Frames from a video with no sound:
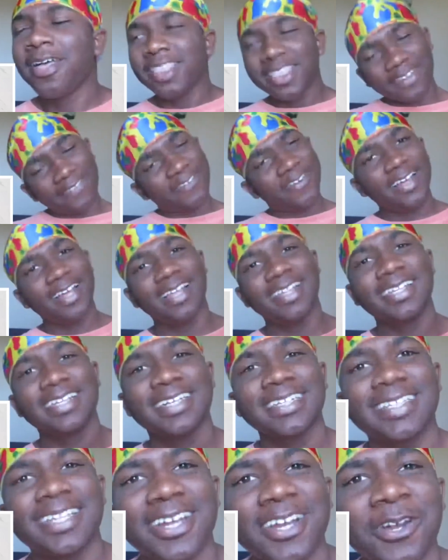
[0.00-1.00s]

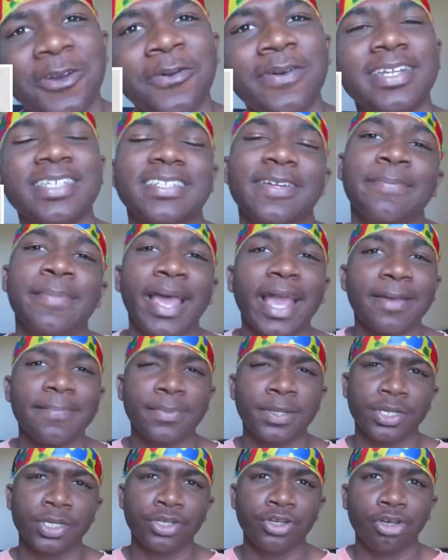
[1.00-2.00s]
The third one is a
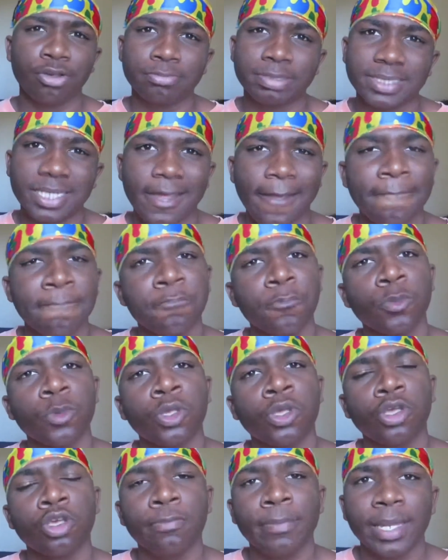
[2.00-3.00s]
MacBook, you know what I'm saying?
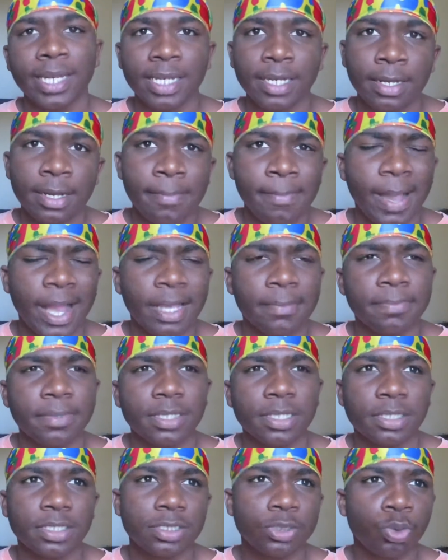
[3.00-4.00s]
You may need a
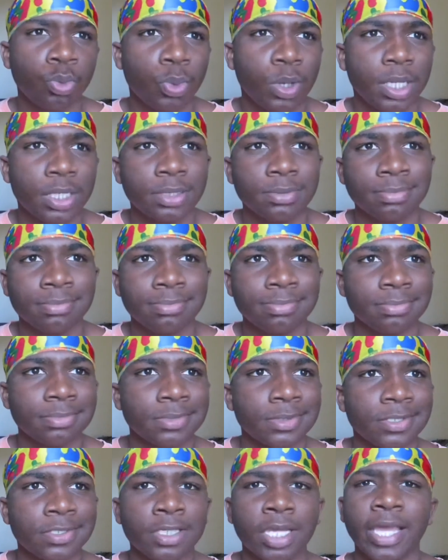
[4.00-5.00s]
MacBook, what?
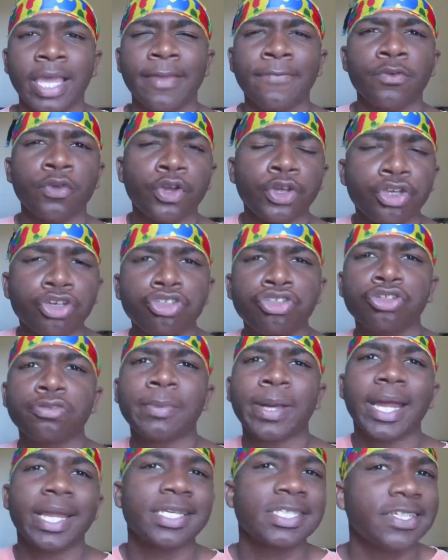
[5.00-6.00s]
If you're a
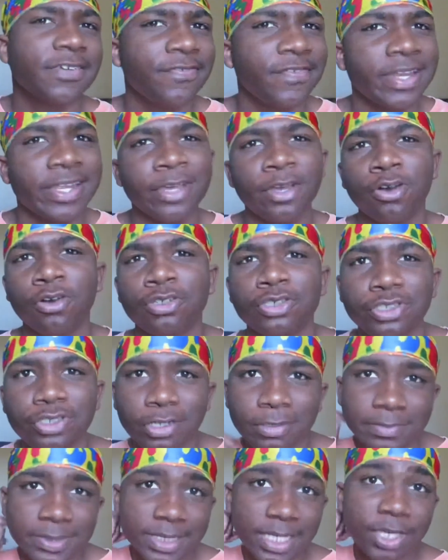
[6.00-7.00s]
YouTuber, edit your videos, you
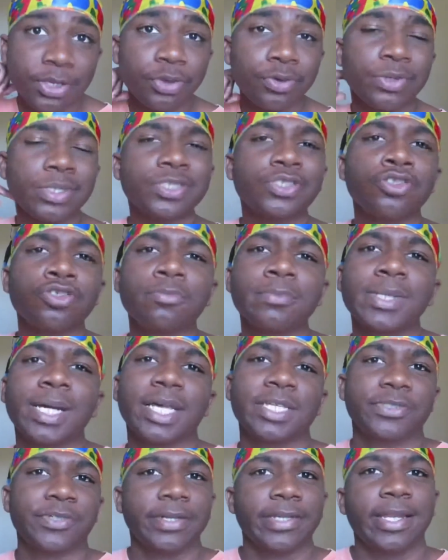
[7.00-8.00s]
know what I'm saying? You're in Zoom
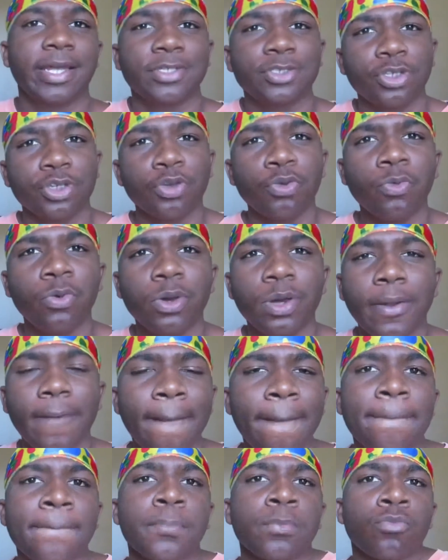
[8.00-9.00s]
class right now, so you
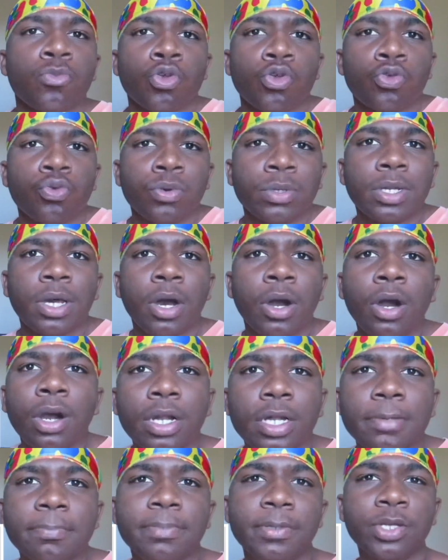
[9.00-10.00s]
want a
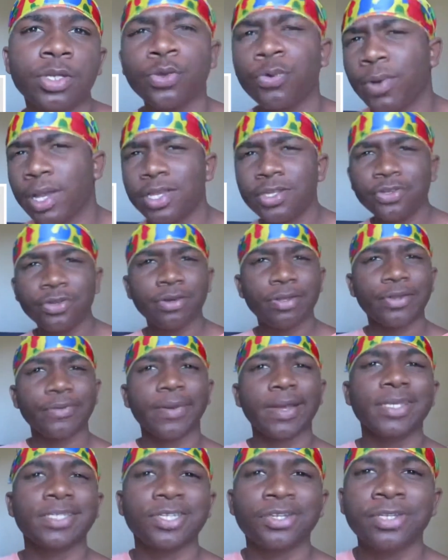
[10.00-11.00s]
hard computer while you're doing it,
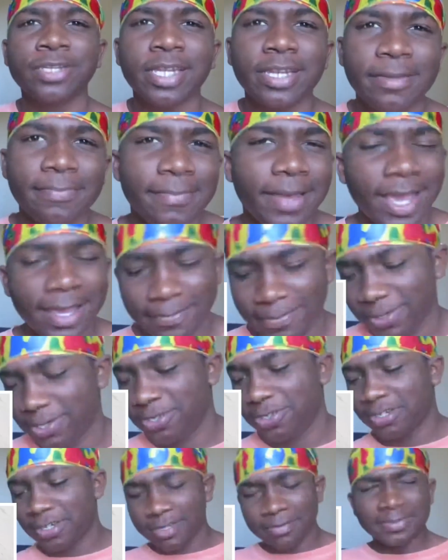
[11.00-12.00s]
right? So you need a
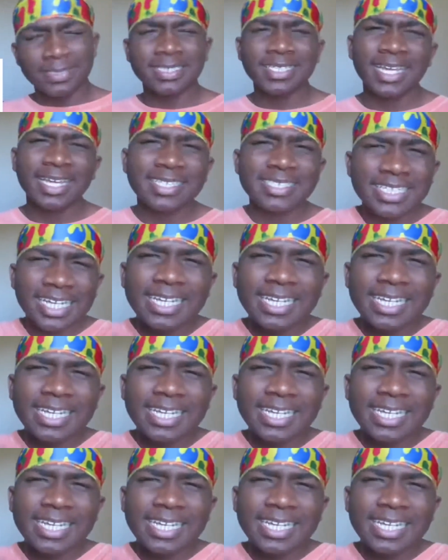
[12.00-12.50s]
MacBook, you know what I'm saying?